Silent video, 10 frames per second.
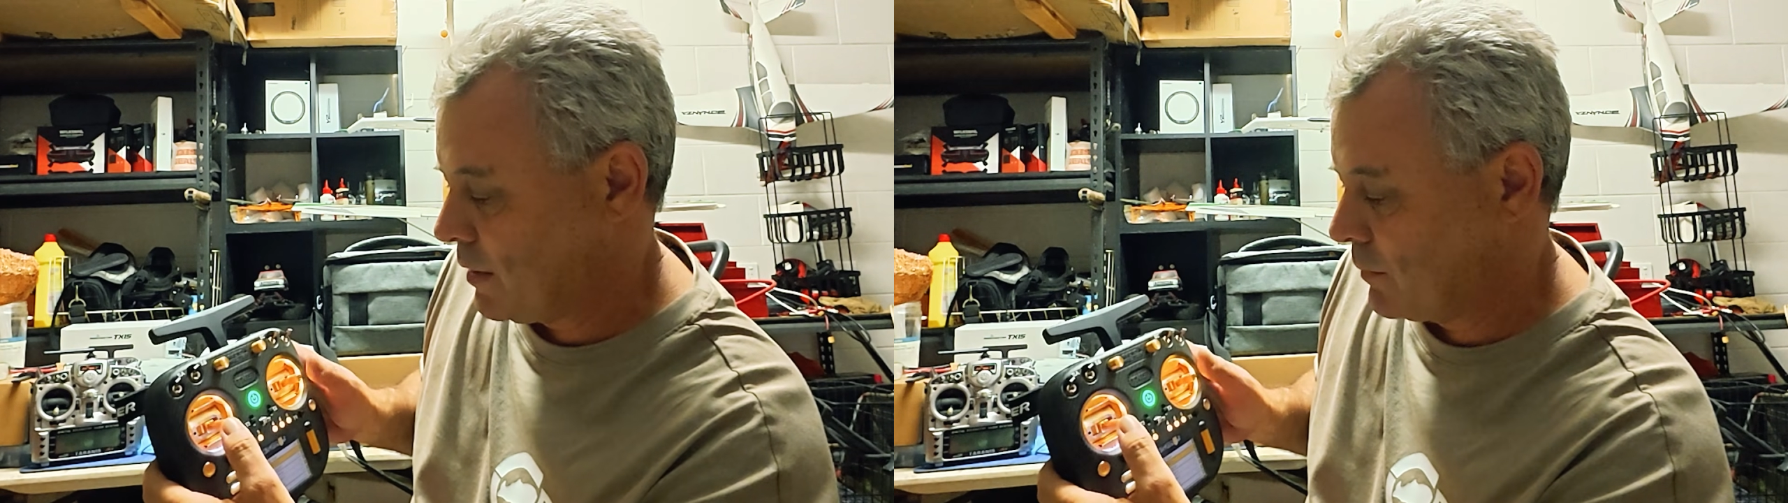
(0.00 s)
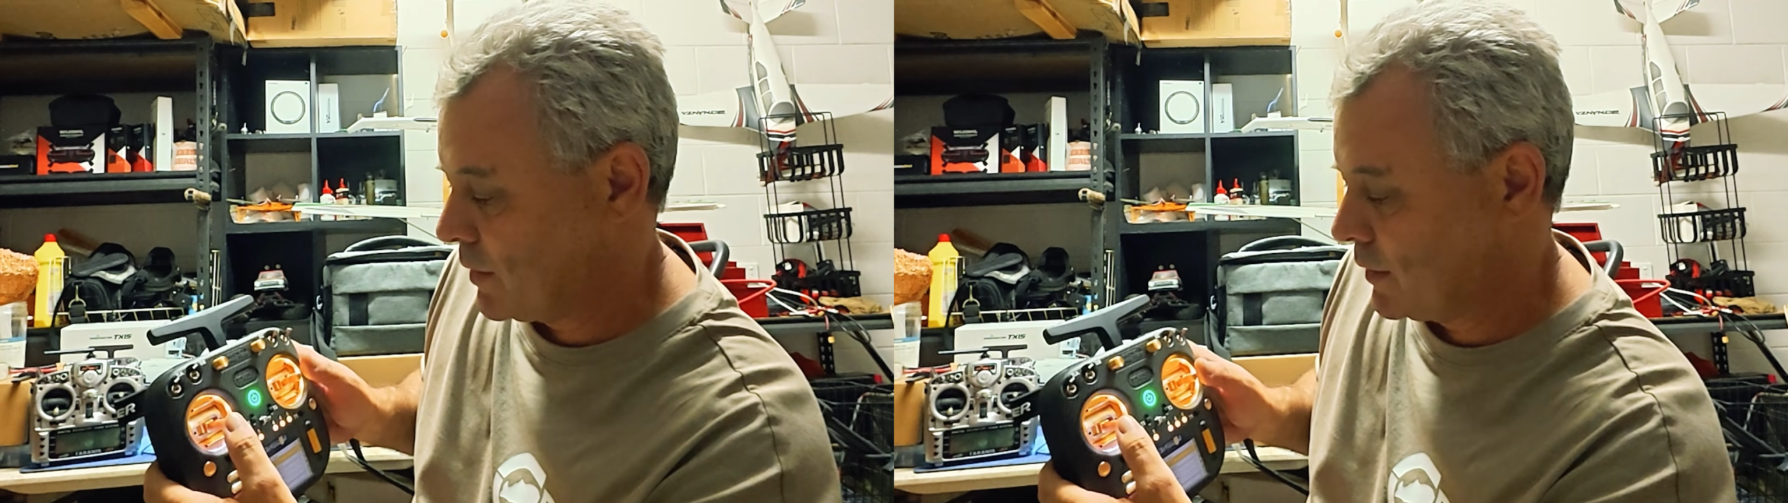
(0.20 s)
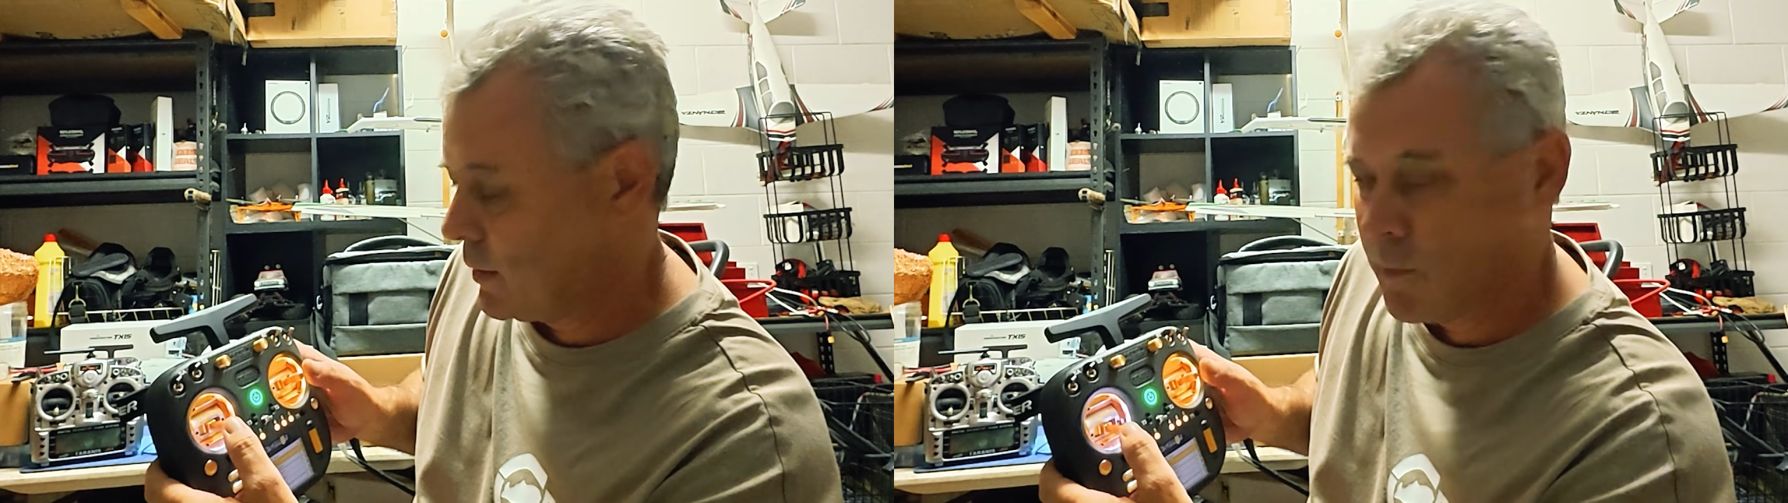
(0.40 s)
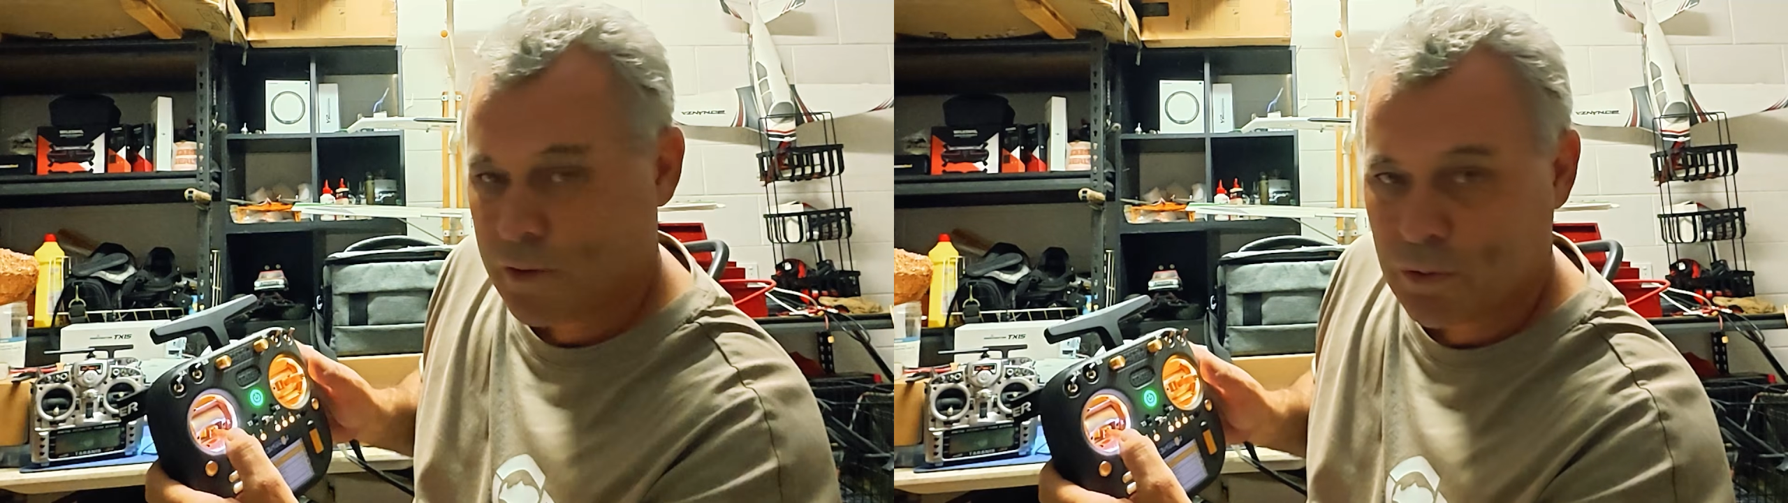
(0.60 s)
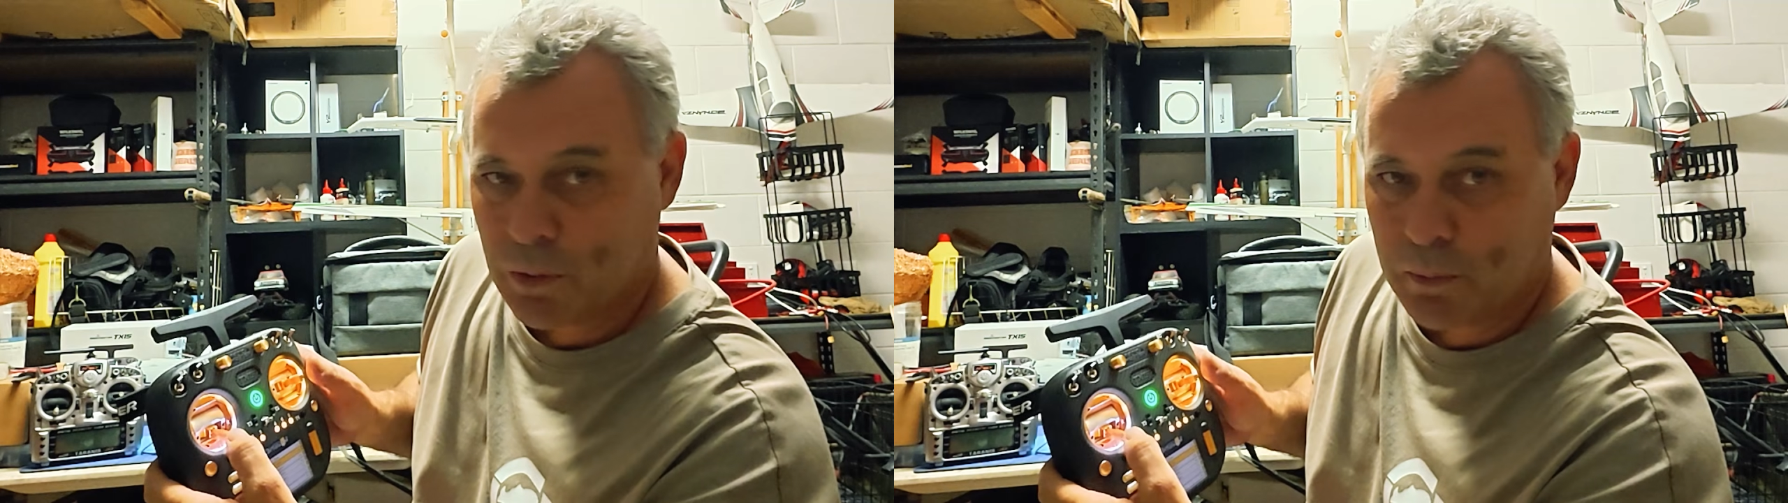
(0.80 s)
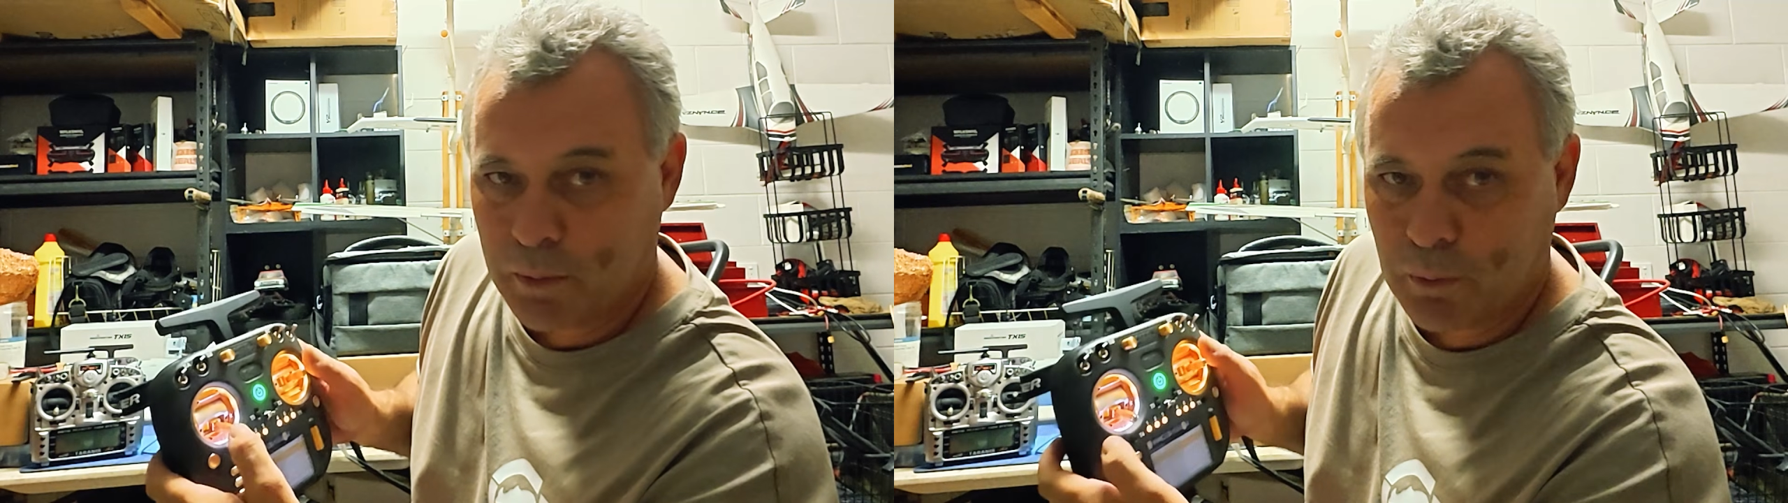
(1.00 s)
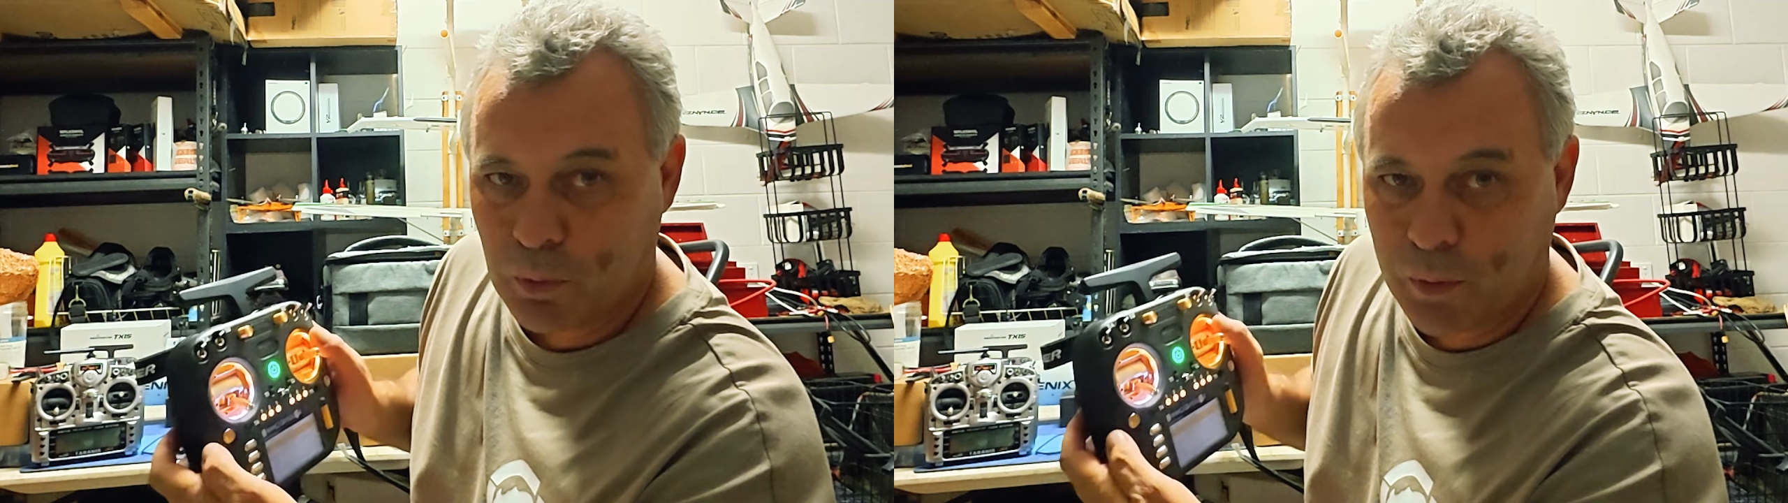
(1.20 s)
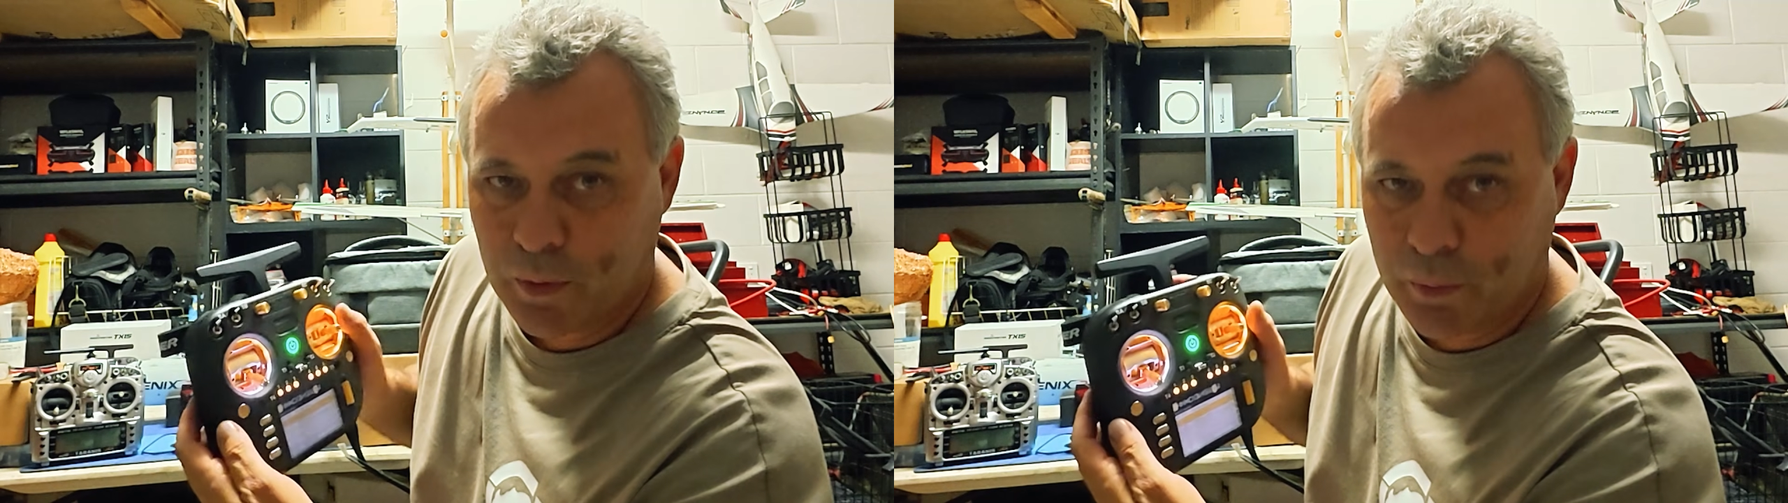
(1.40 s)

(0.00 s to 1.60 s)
I'm going to go into a bit more with you